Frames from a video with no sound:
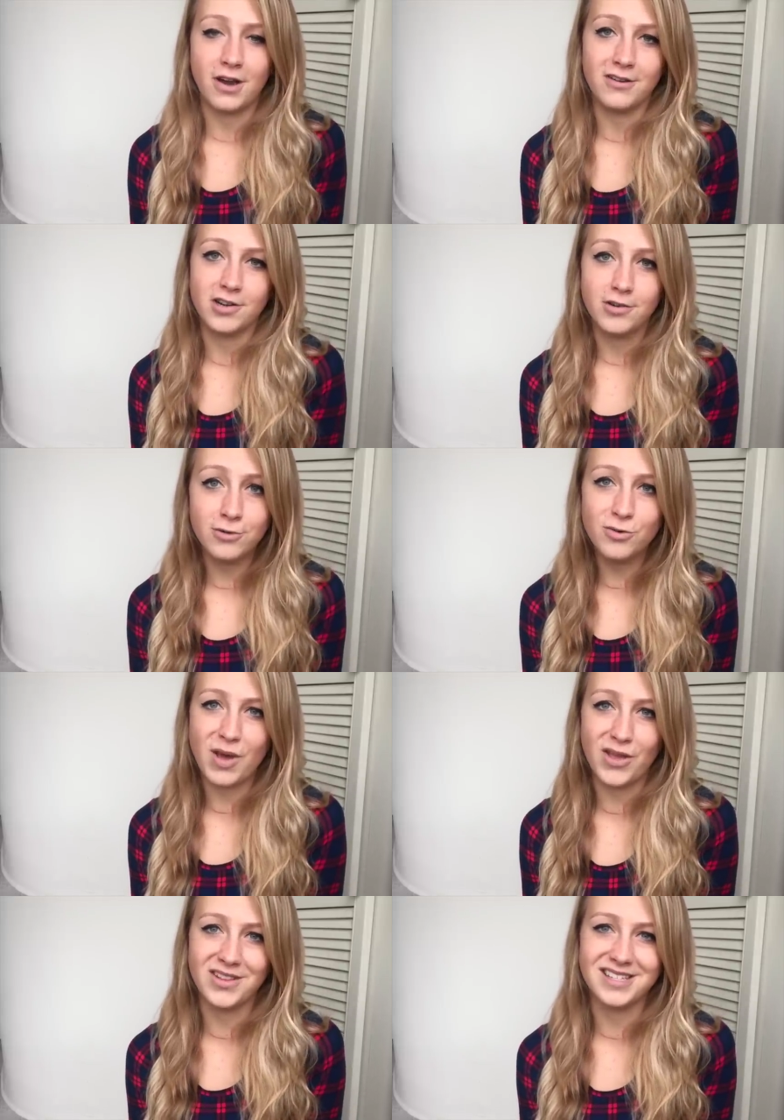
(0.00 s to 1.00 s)
thyroid
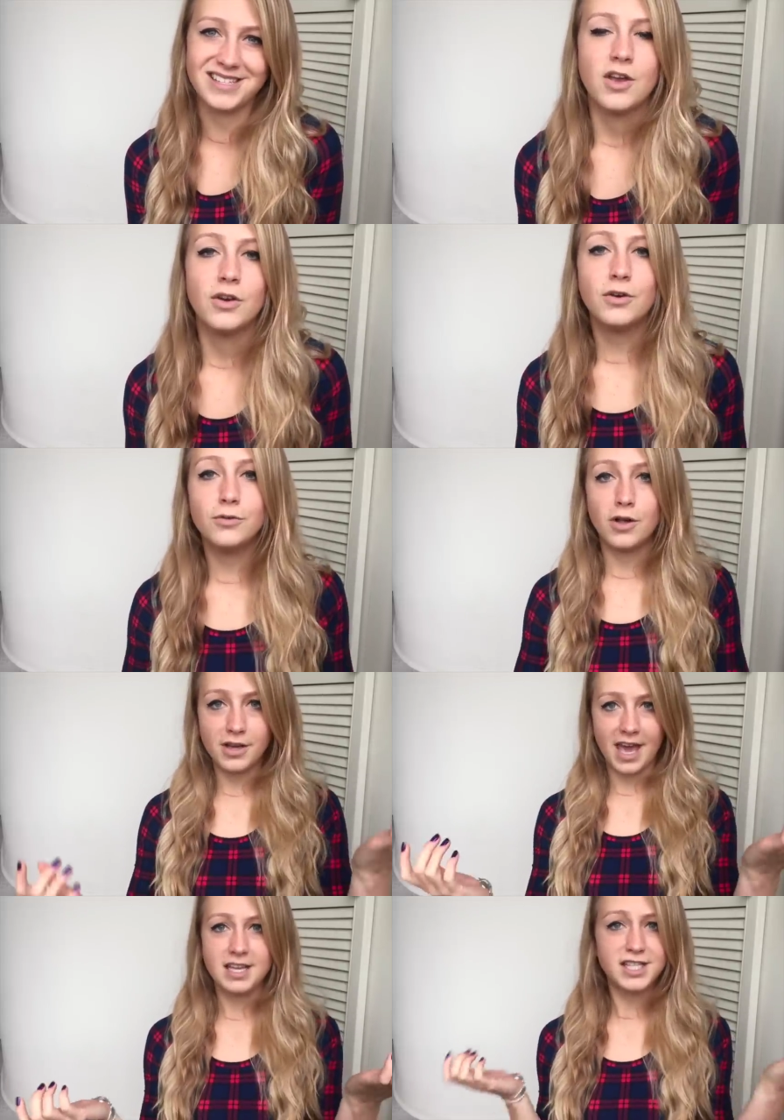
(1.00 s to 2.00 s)
hormones. Cool,
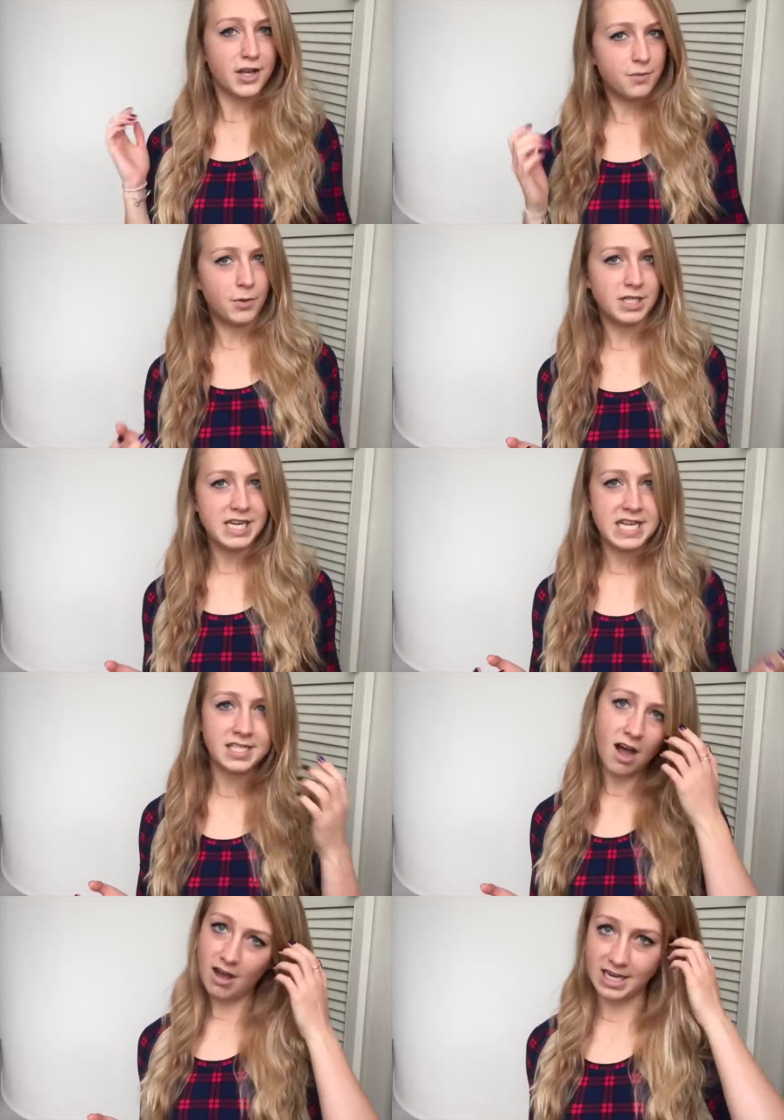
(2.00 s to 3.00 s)
okay, so the body
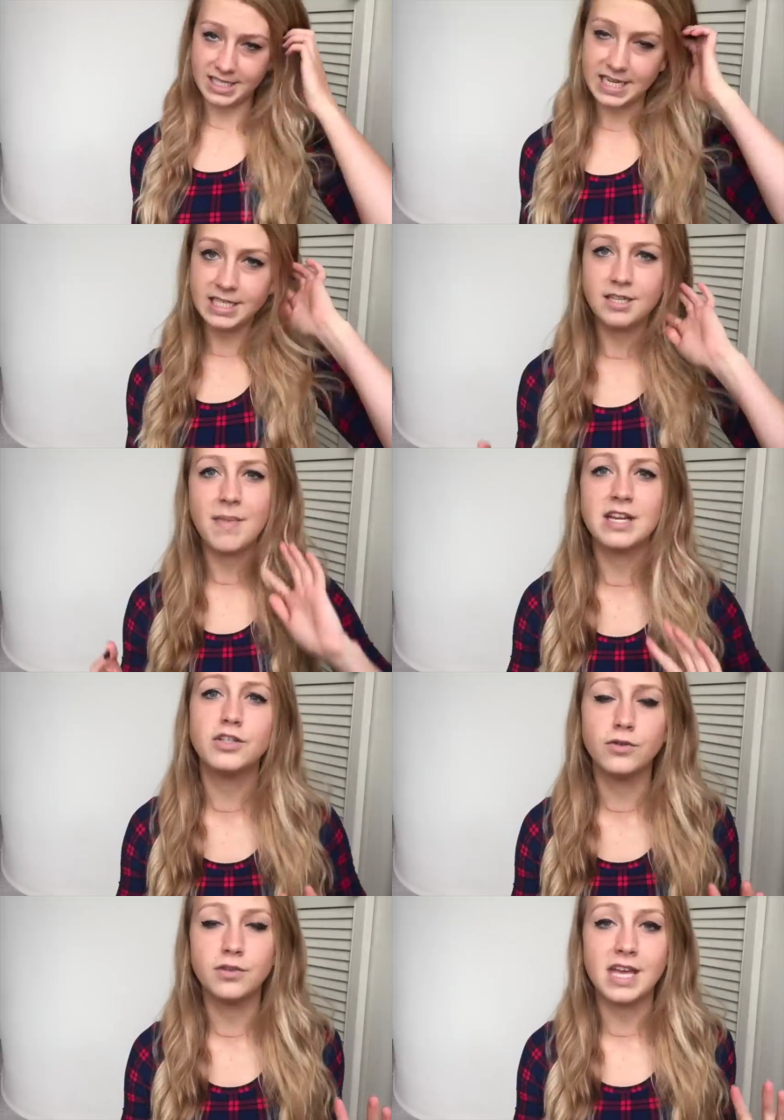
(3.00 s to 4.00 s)
needs iodine to make
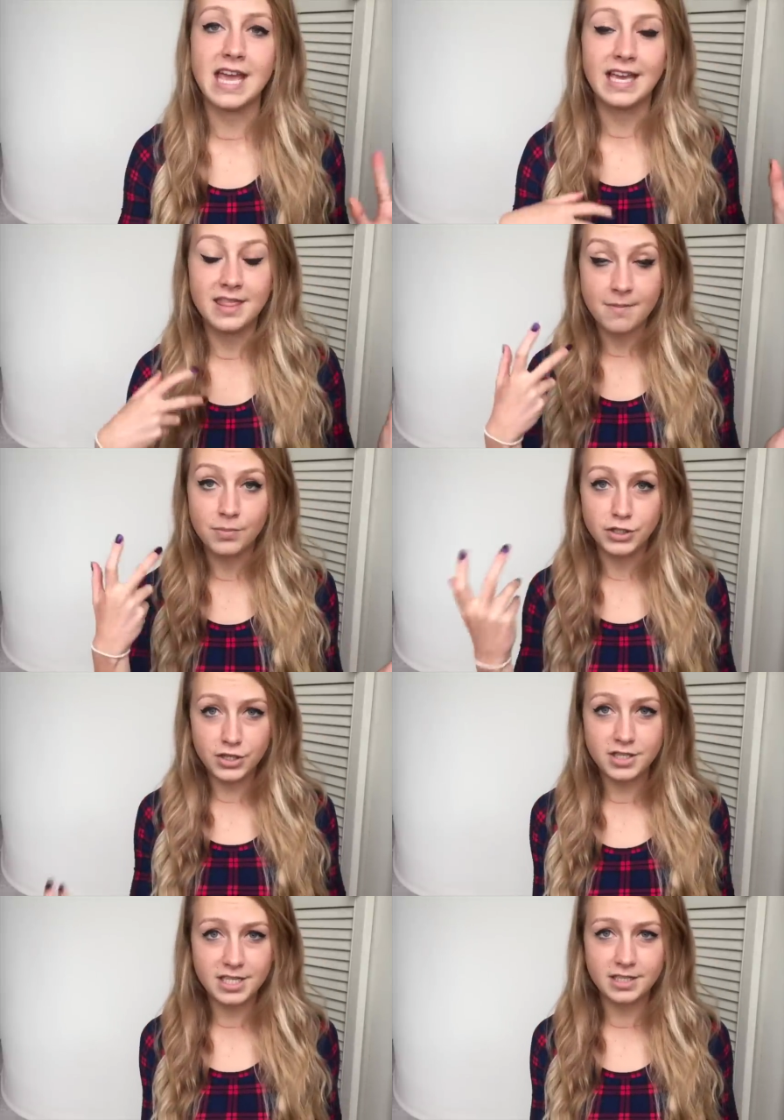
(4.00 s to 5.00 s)
sure that it can then
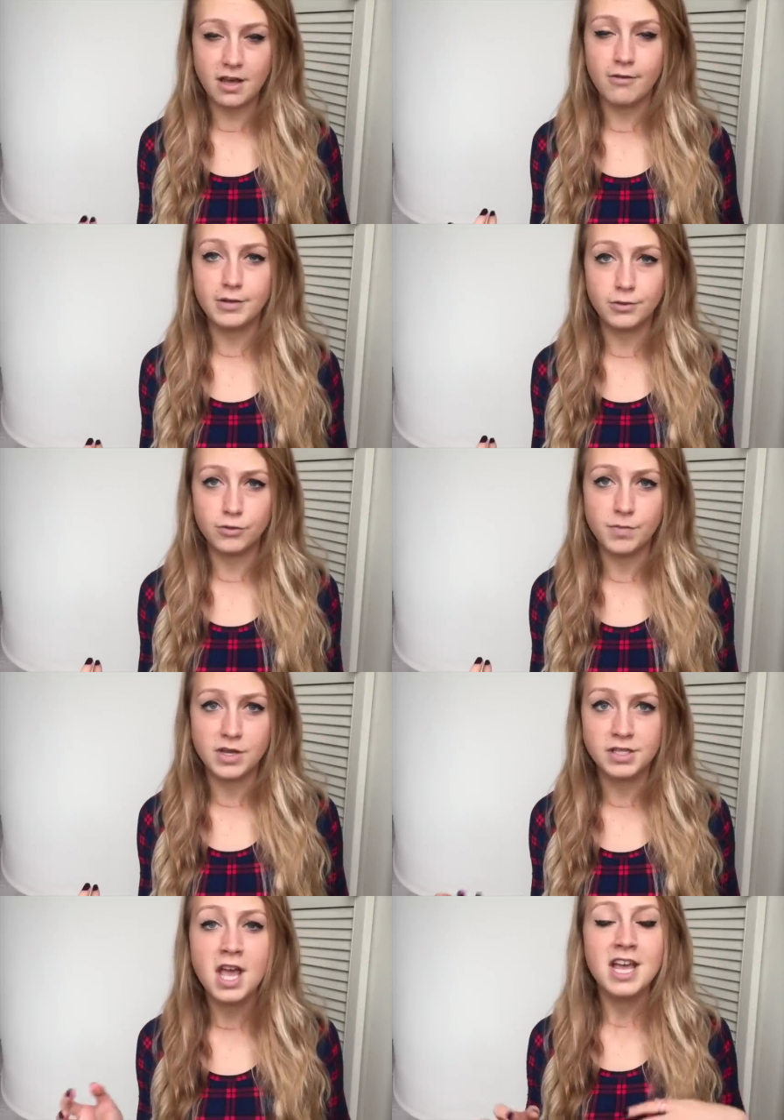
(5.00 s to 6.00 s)
produce these thyroid
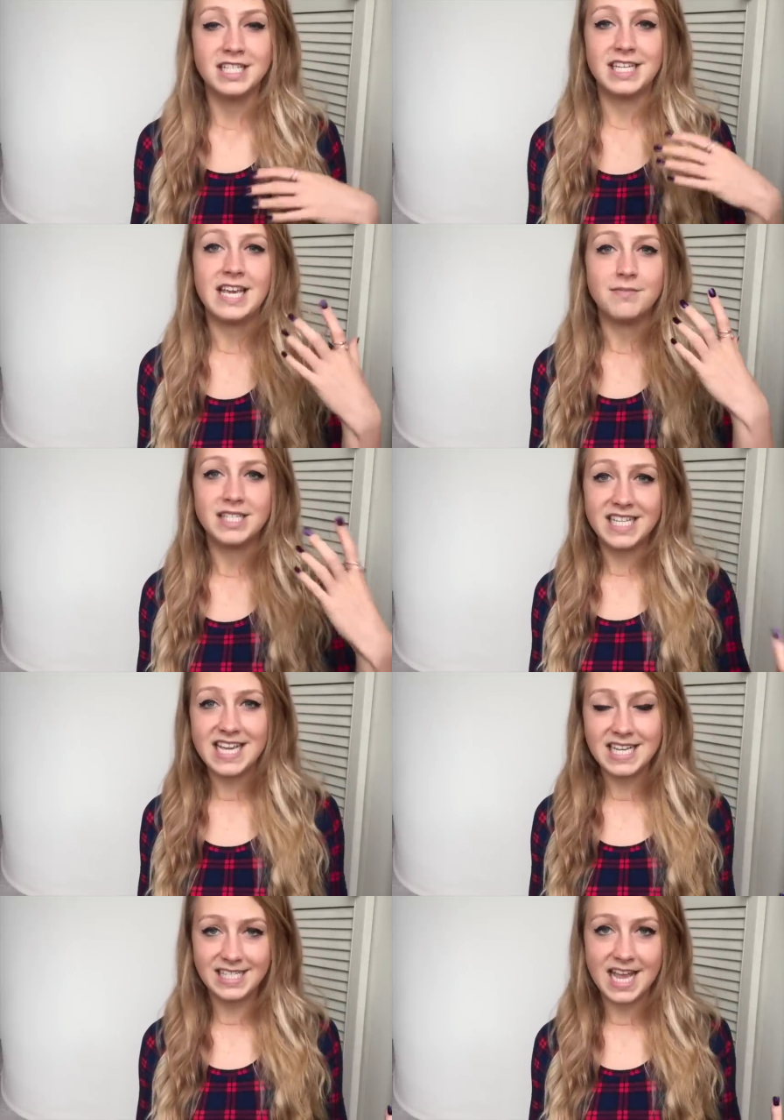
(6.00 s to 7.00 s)
hormones to keep the
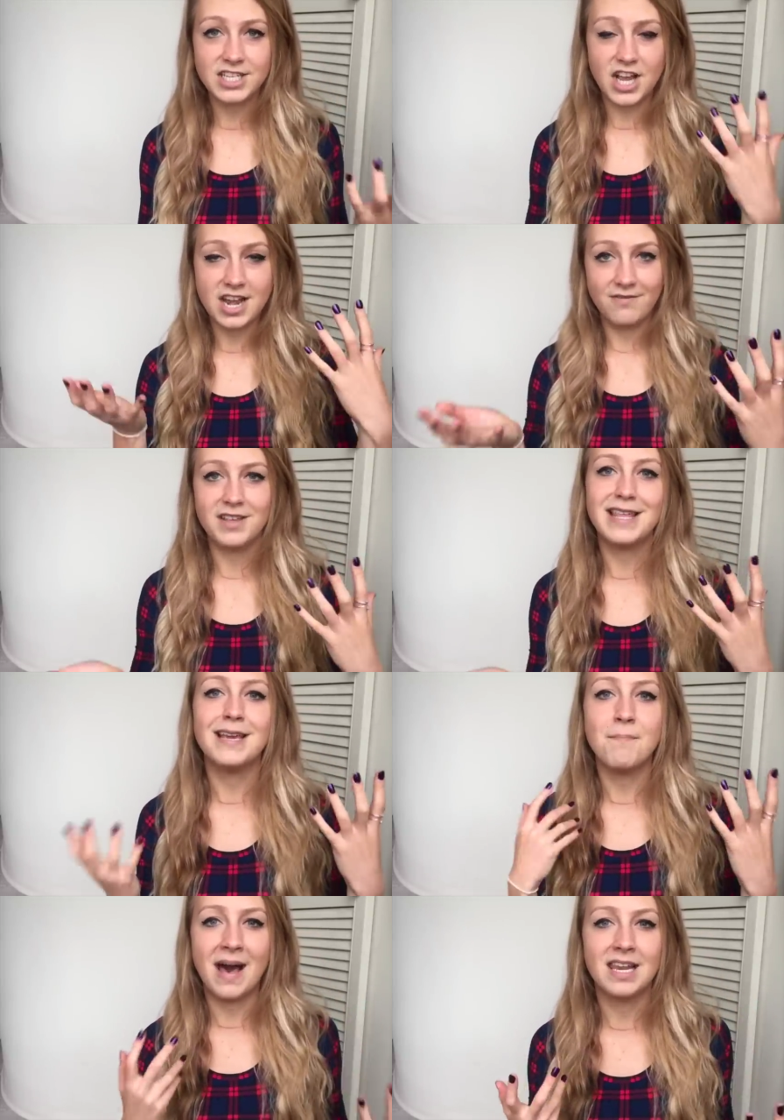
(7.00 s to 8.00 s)
TSH and
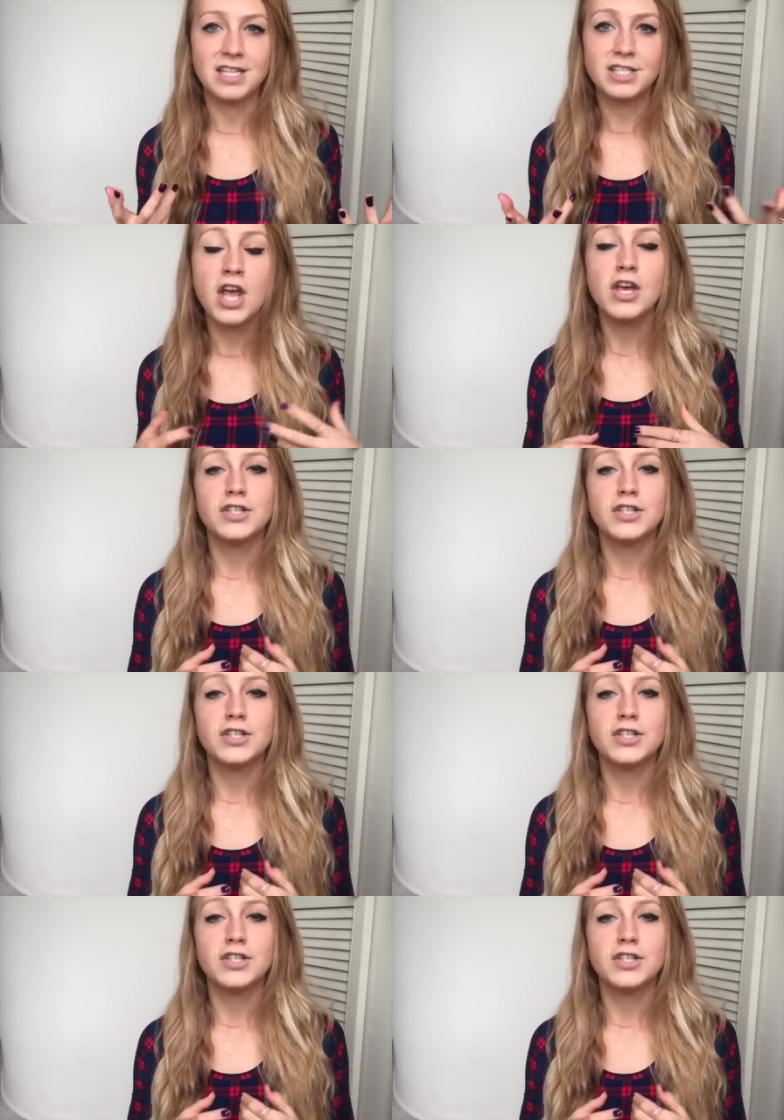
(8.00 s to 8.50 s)
everything in balance,